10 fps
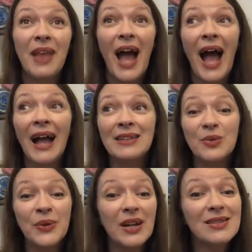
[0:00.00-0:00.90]
And
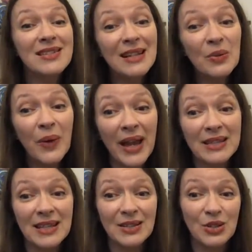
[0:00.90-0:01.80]
we are still
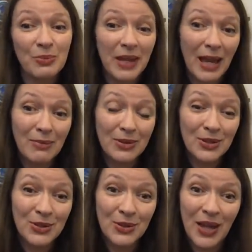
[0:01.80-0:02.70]
waiting to be able to
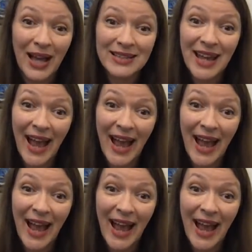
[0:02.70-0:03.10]
do that.